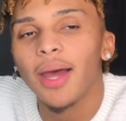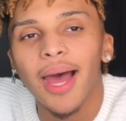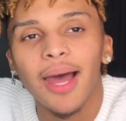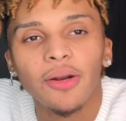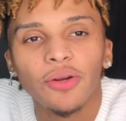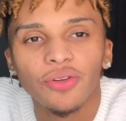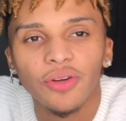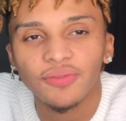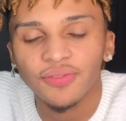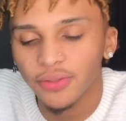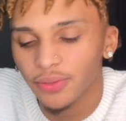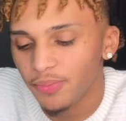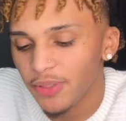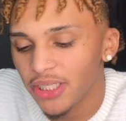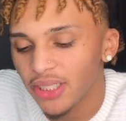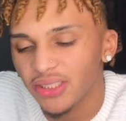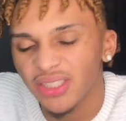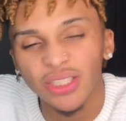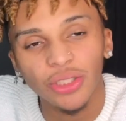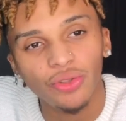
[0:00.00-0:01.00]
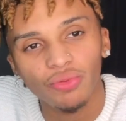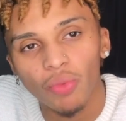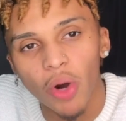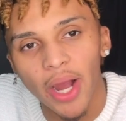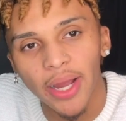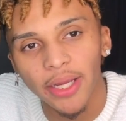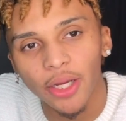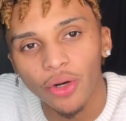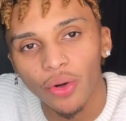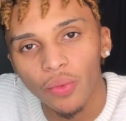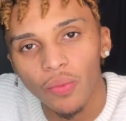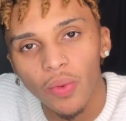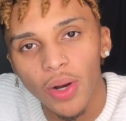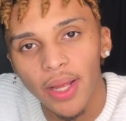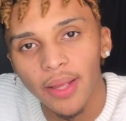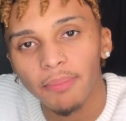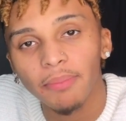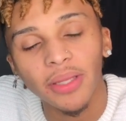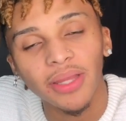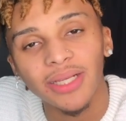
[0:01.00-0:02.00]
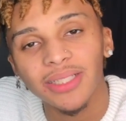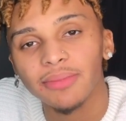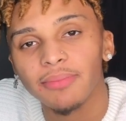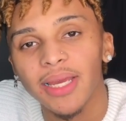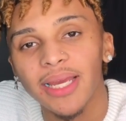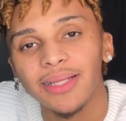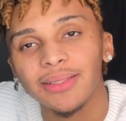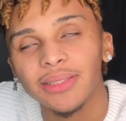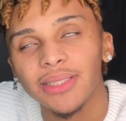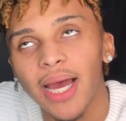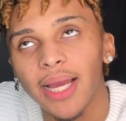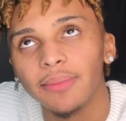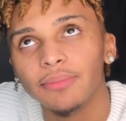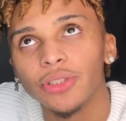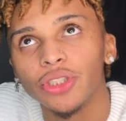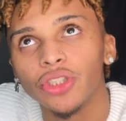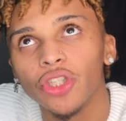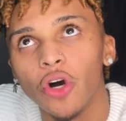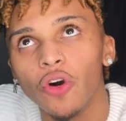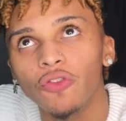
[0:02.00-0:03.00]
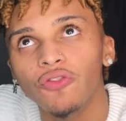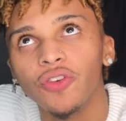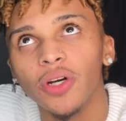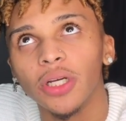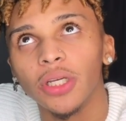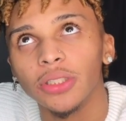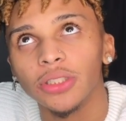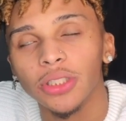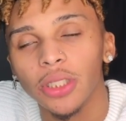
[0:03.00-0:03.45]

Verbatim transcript: I don't know if it's because he's white or what, but this man types so fucking